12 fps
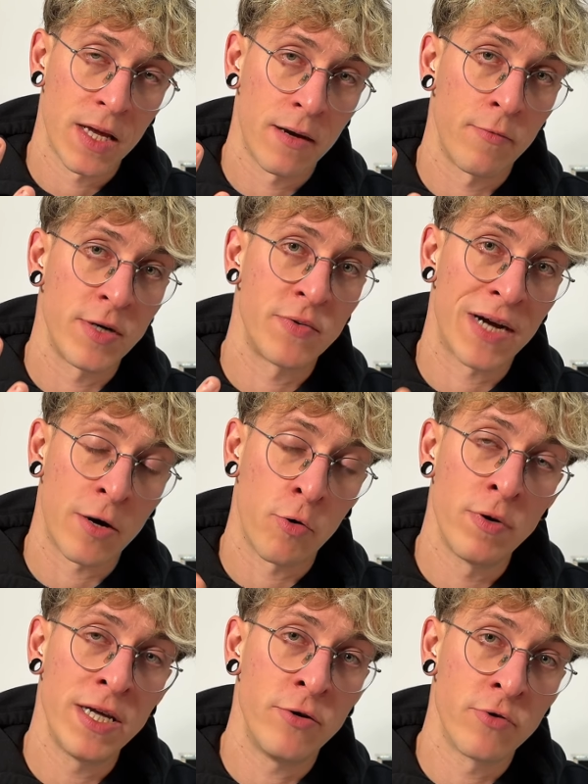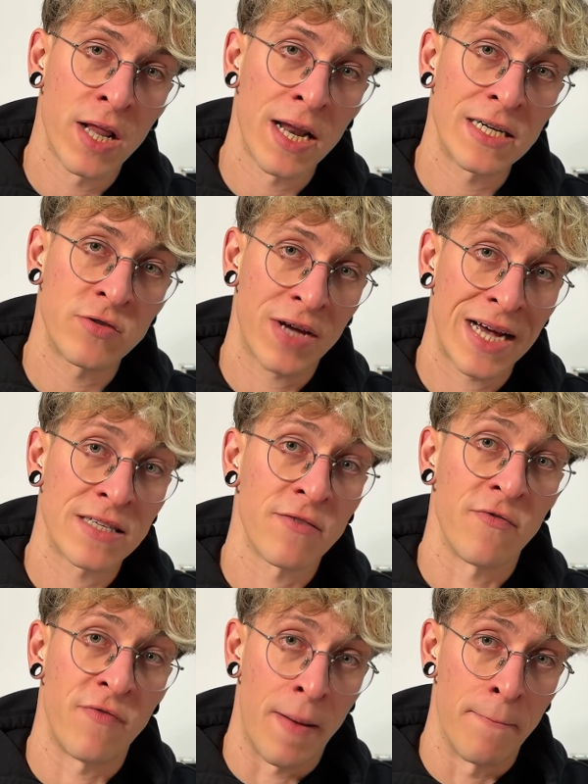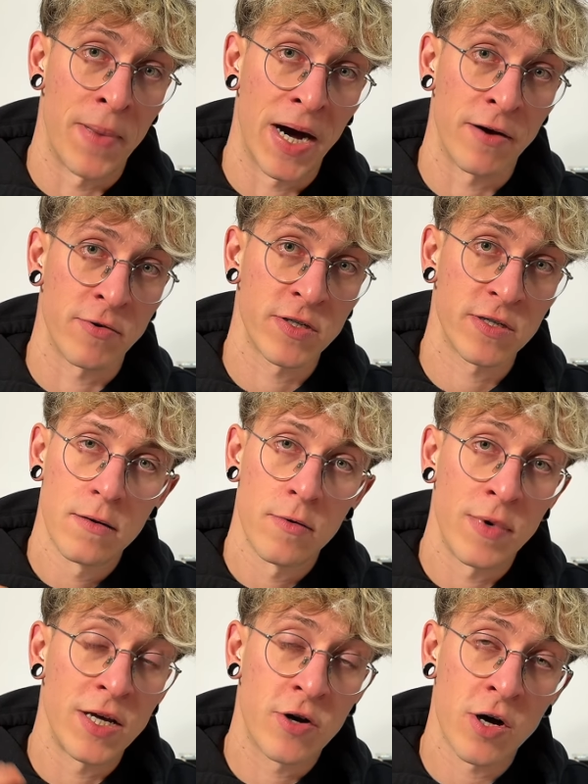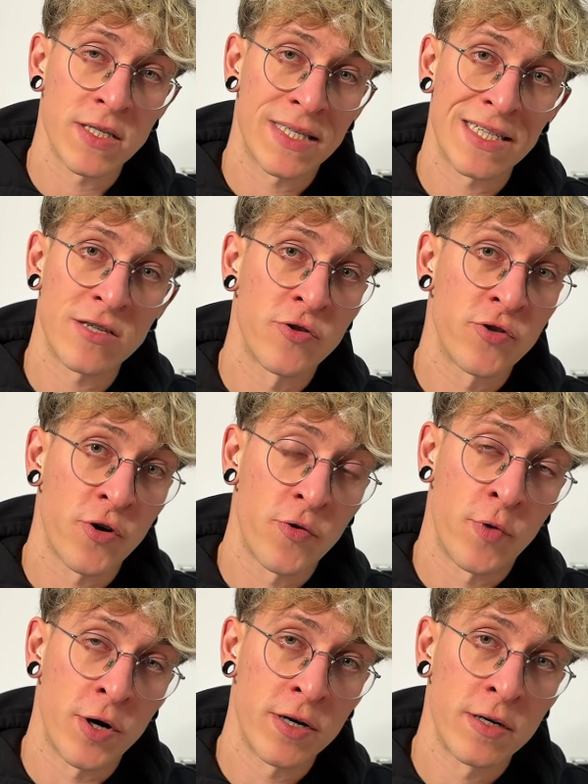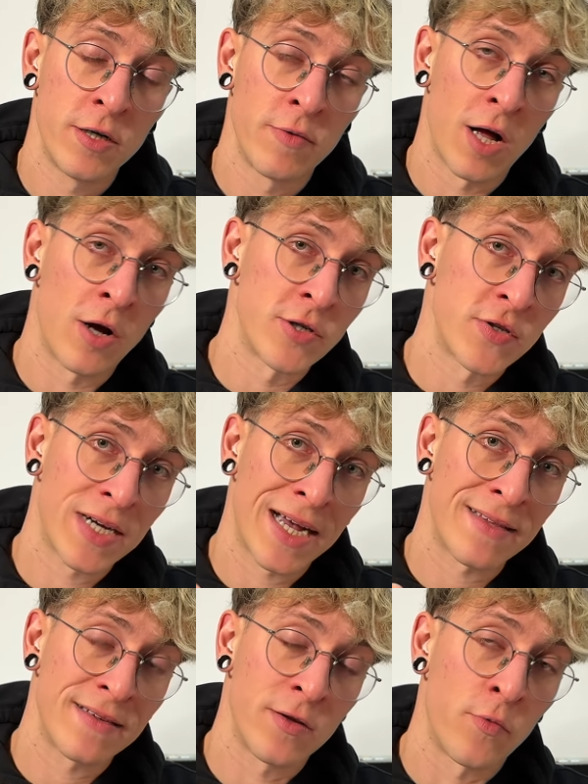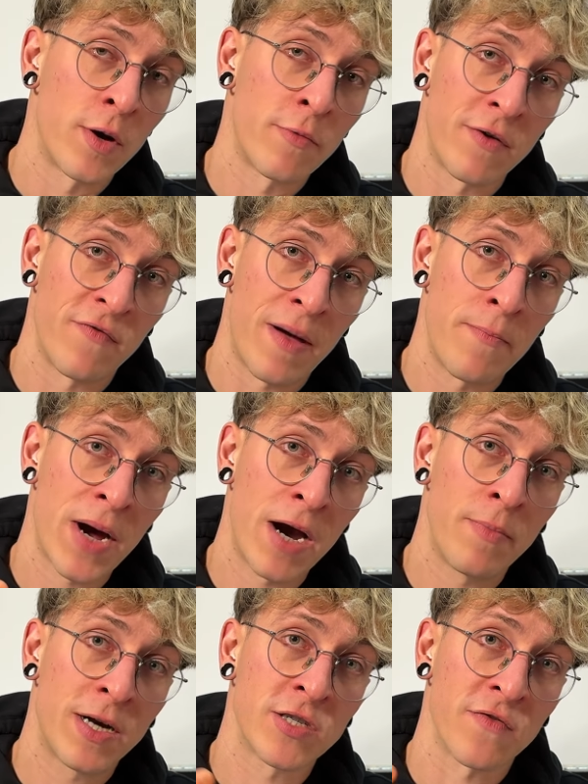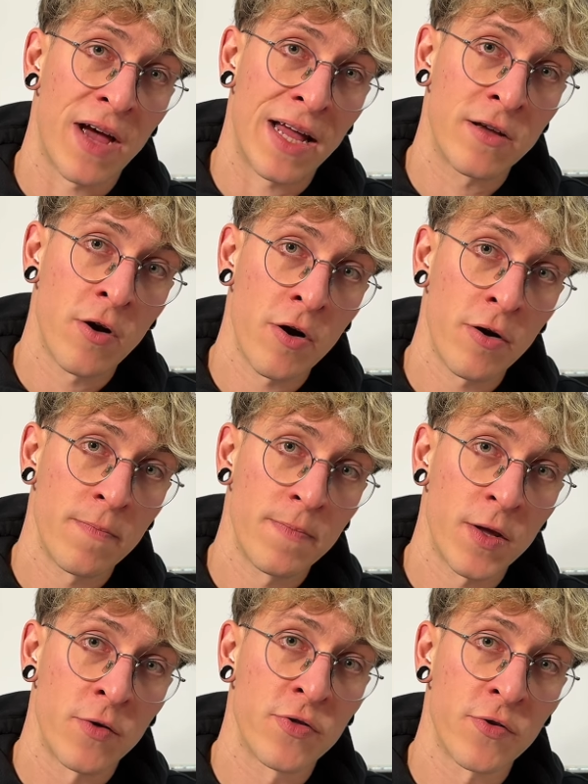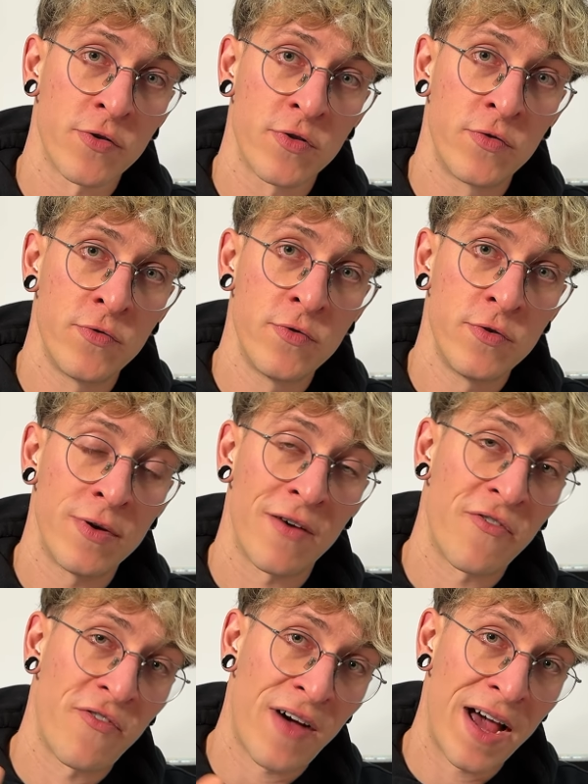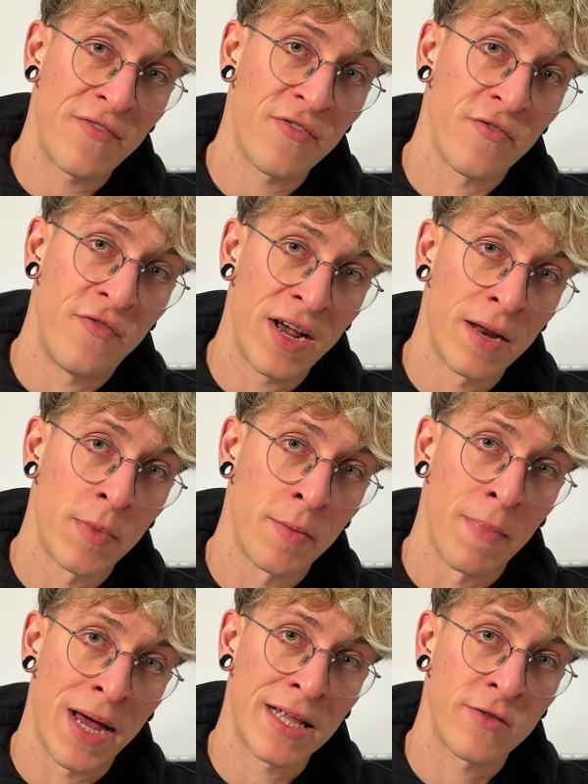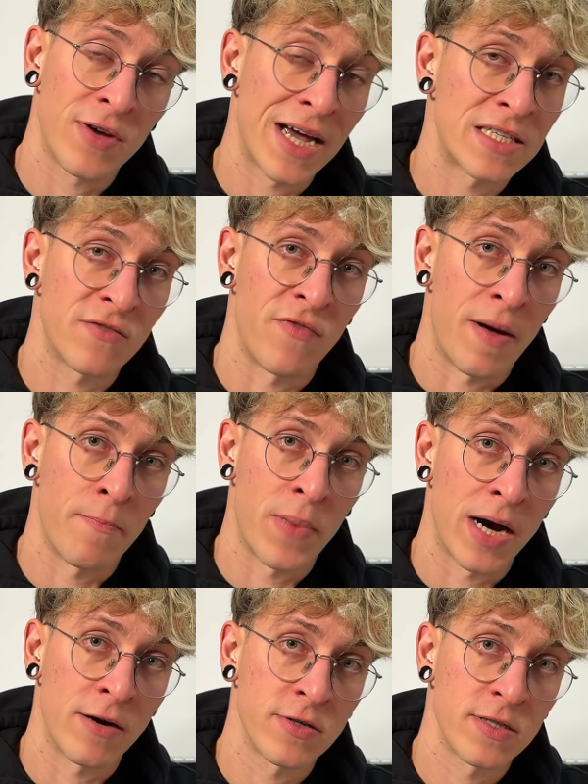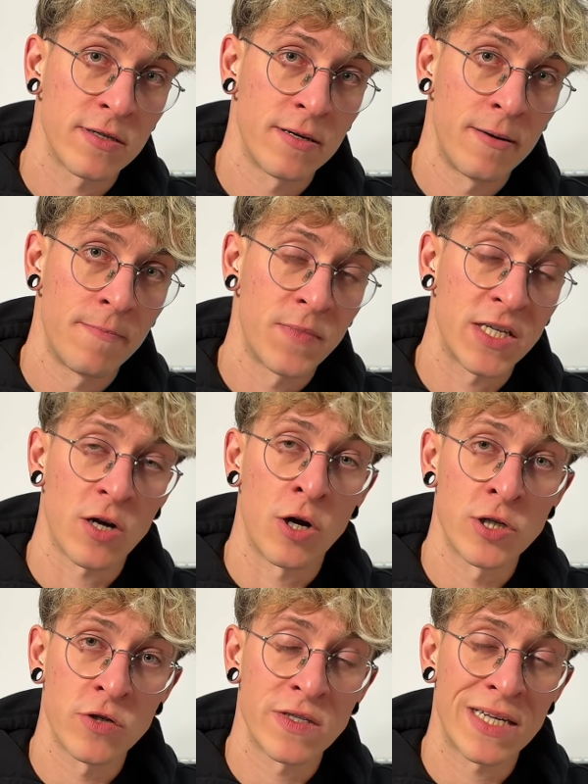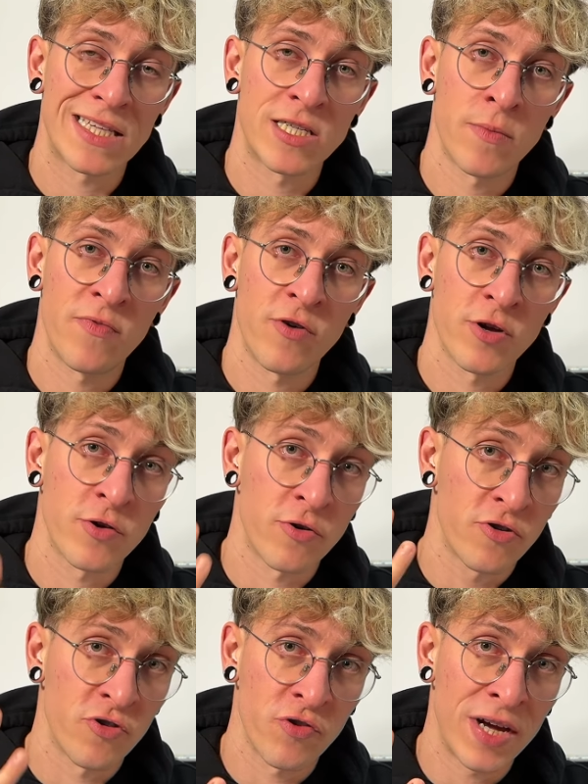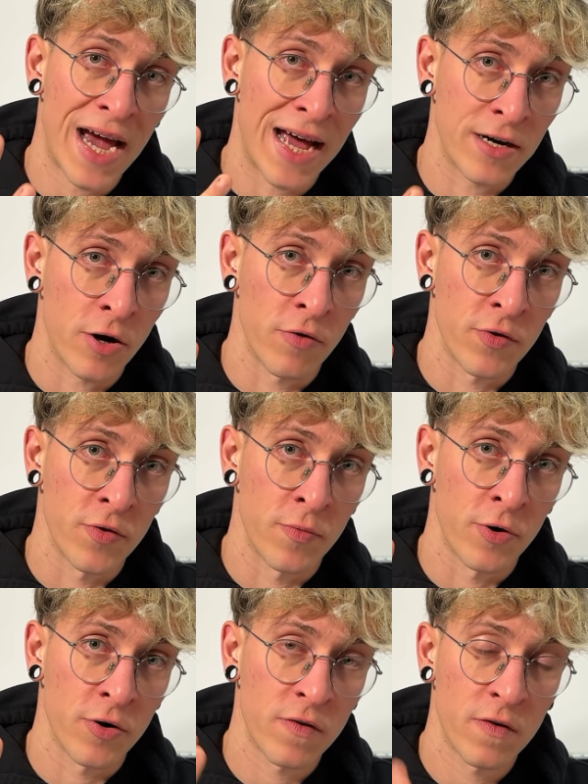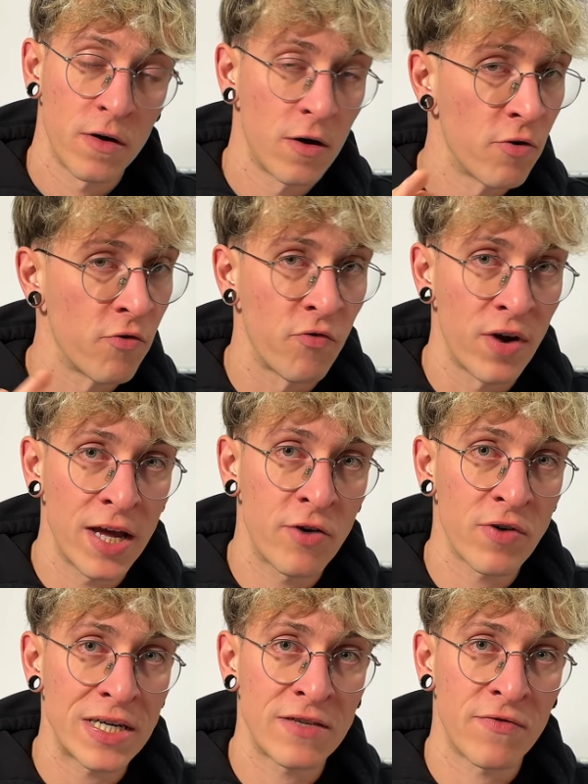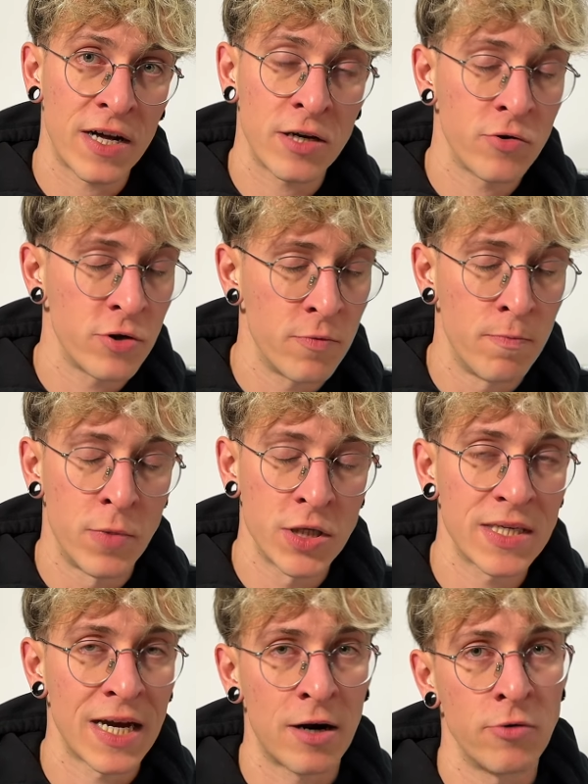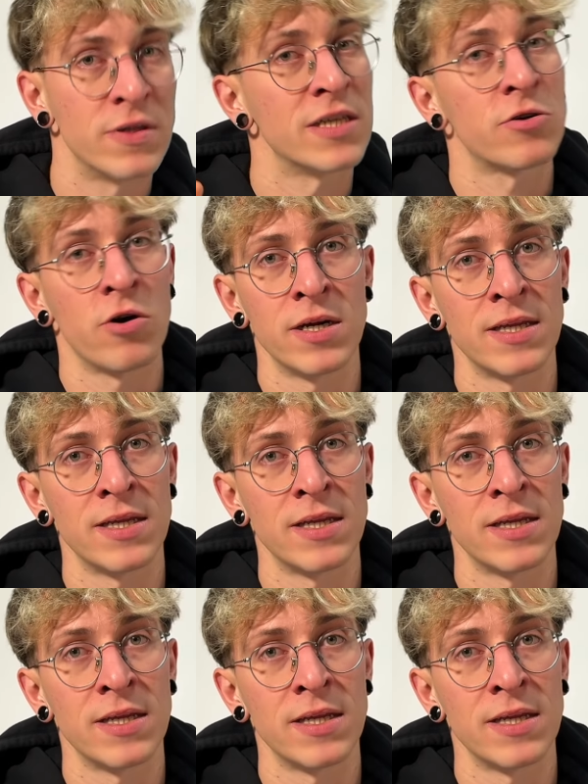which we can only utilize to cast vampires. When you cast this on turn 1, you will also get the 1/1 vampire because of Edgar. On turn 2, you have 5 available mana to cast vampires. This also sets up for turn 3 Edgar on the board. Really crazy value, you must include this card in the